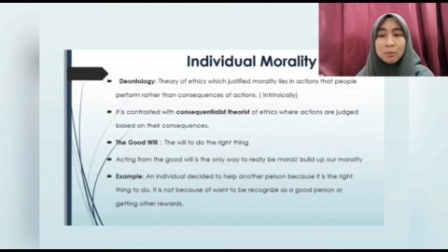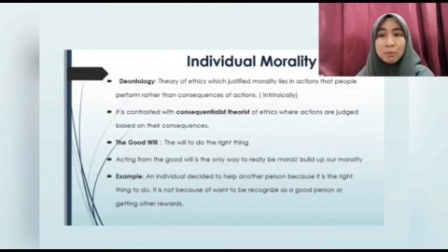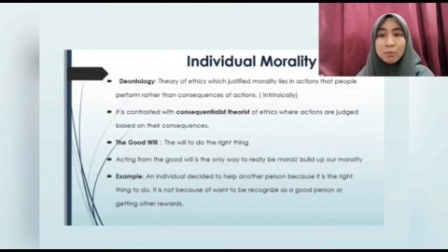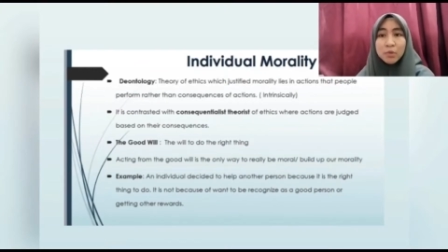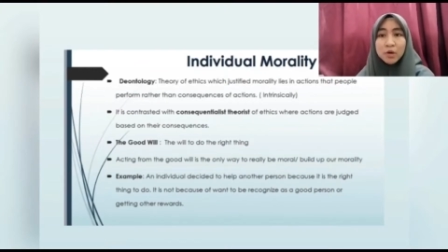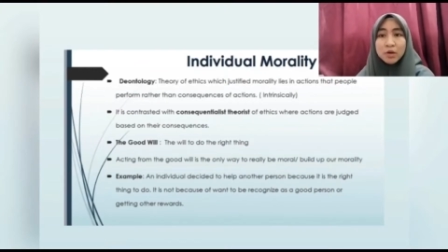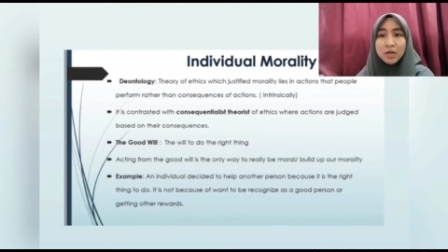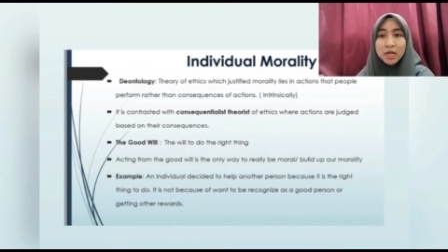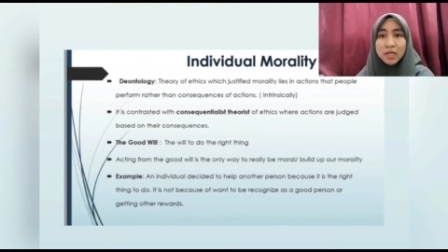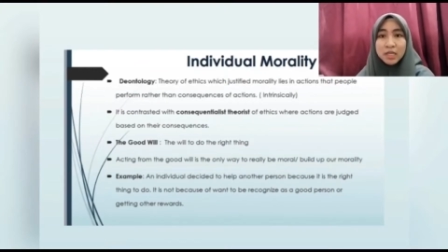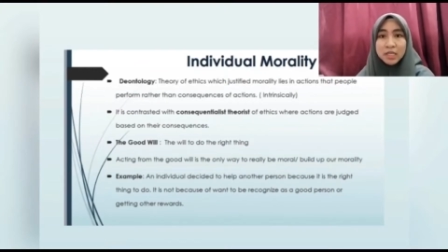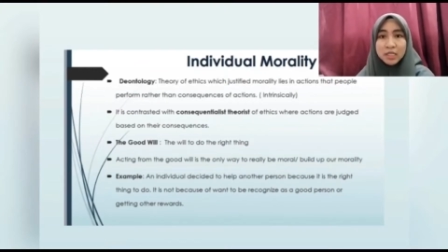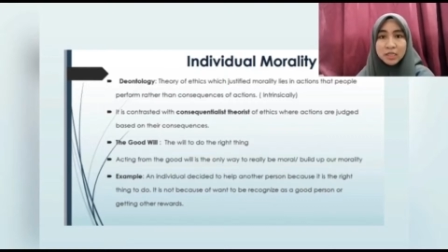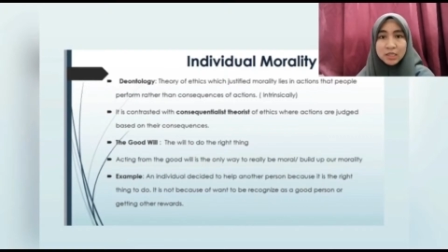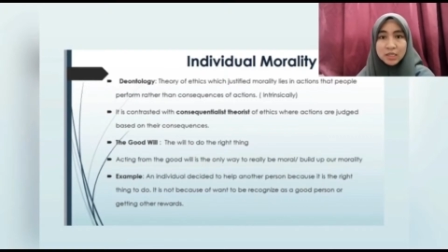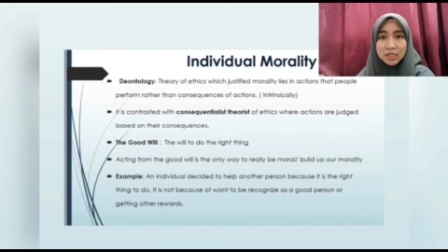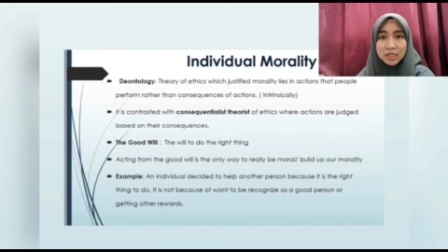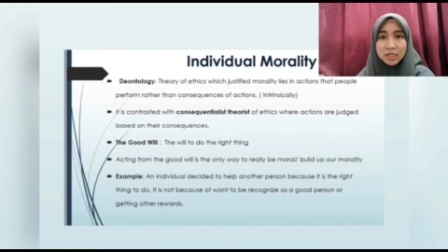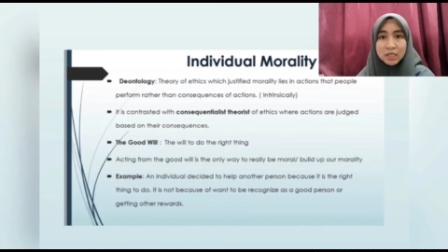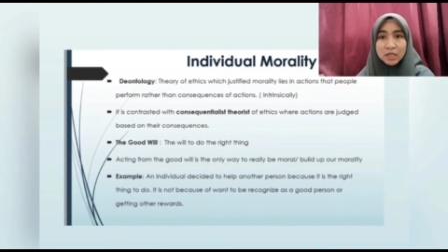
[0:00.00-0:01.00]

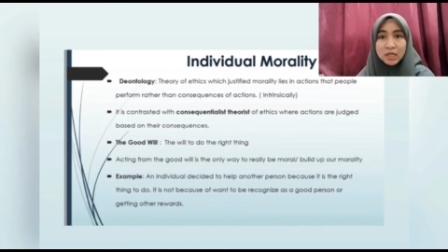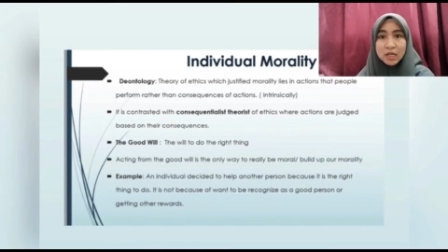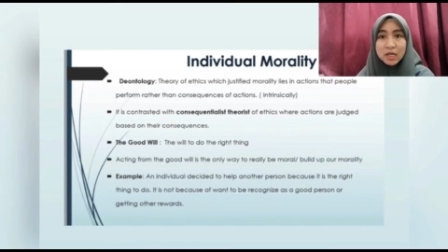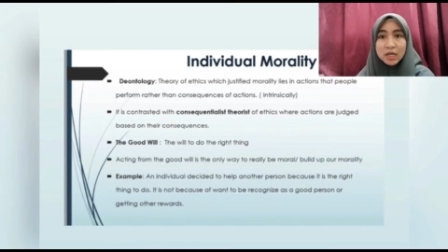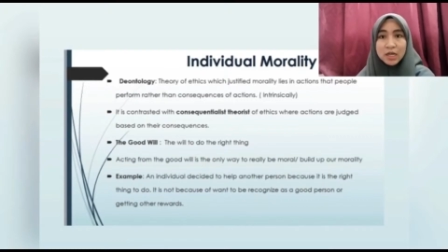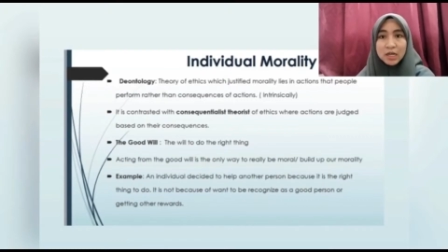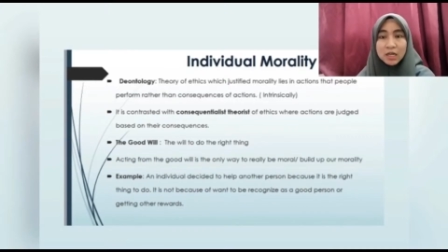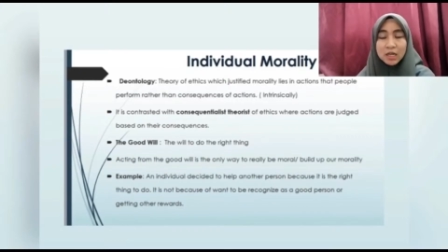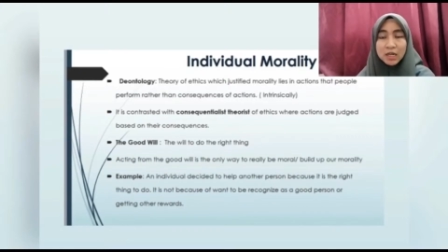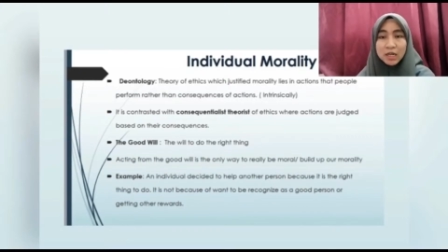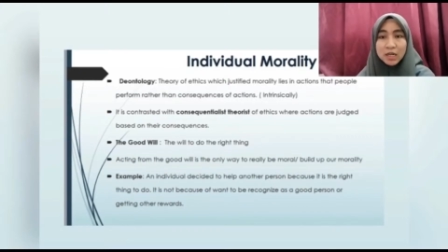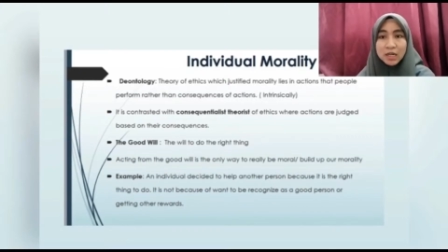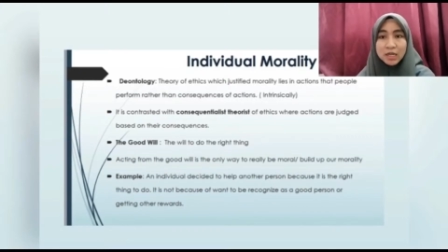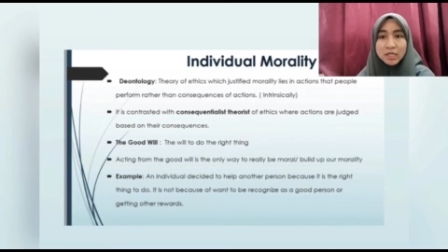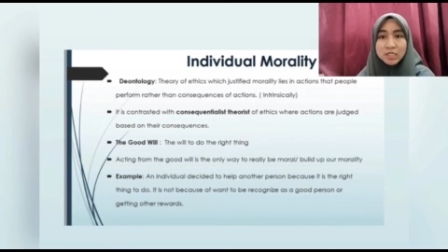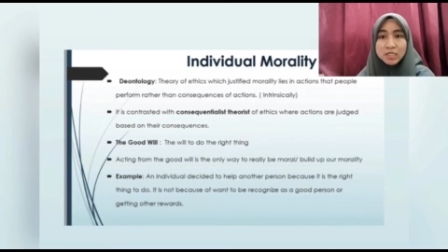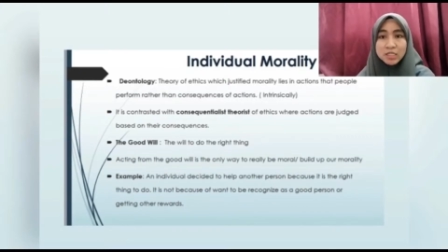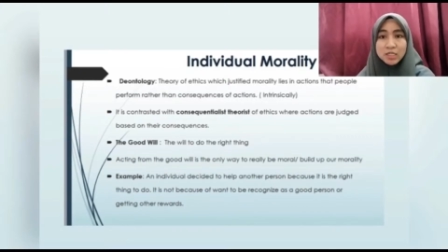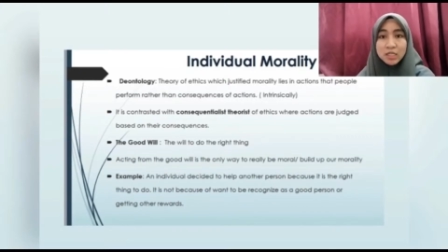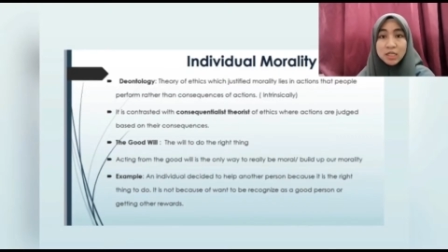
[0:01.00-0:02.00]
morality
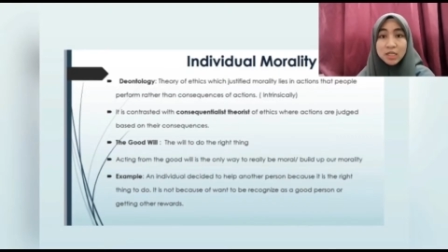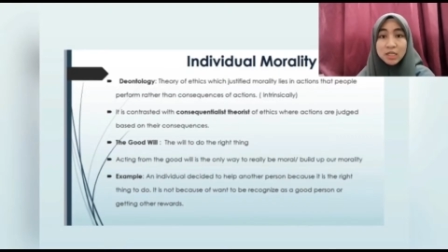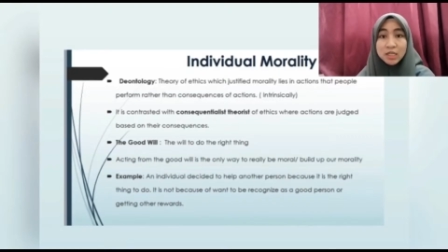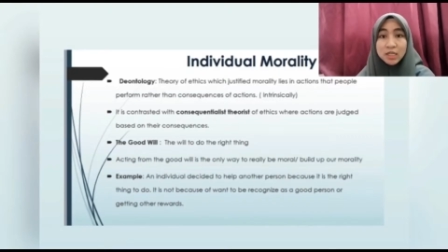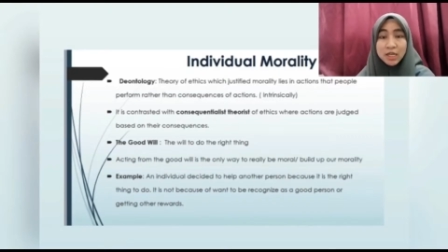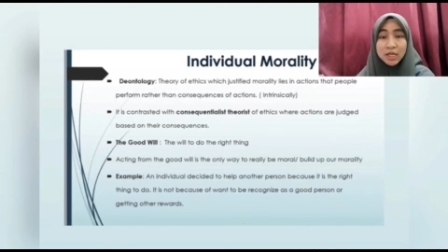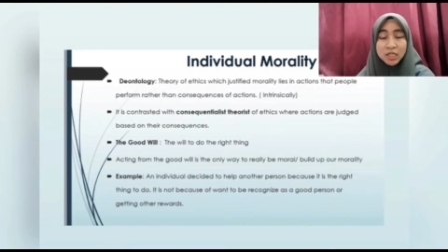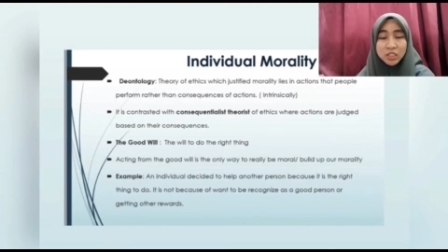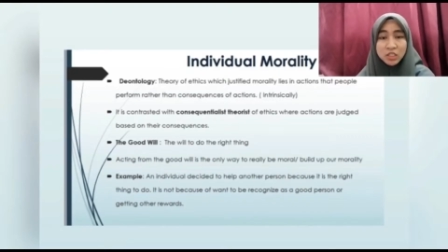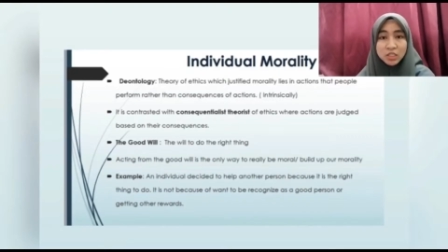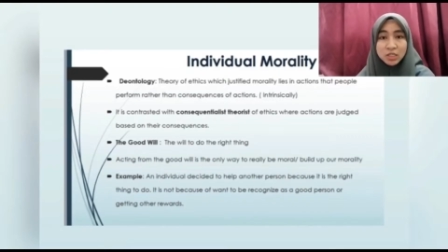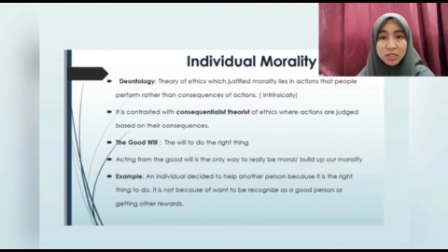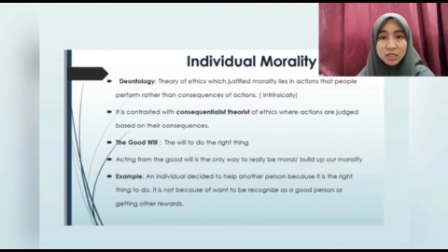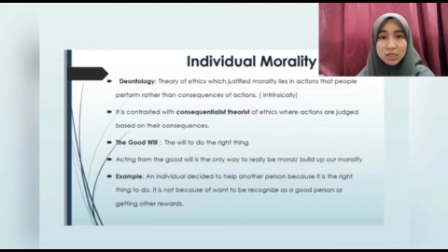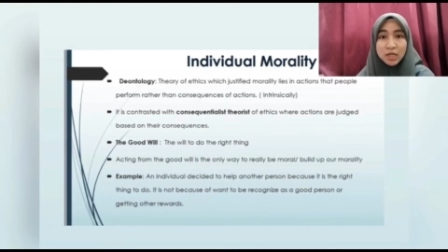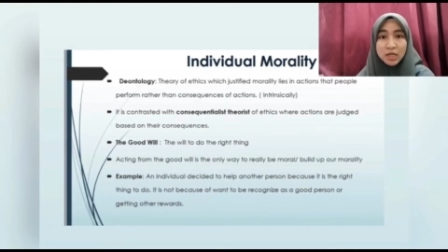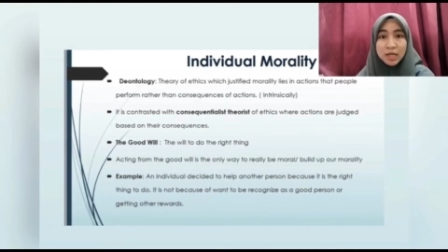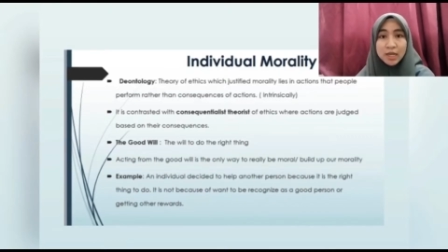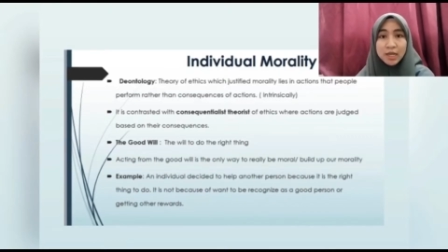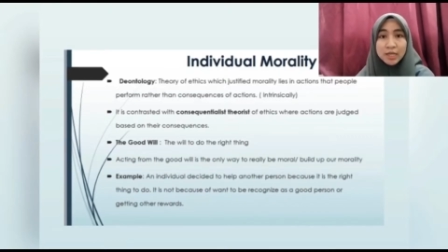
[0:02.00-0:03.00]
lies in the
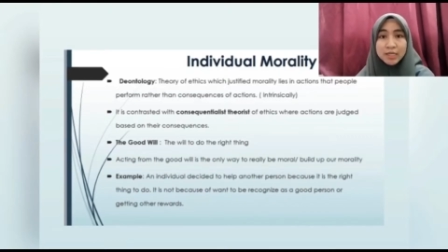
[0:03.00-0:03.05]
action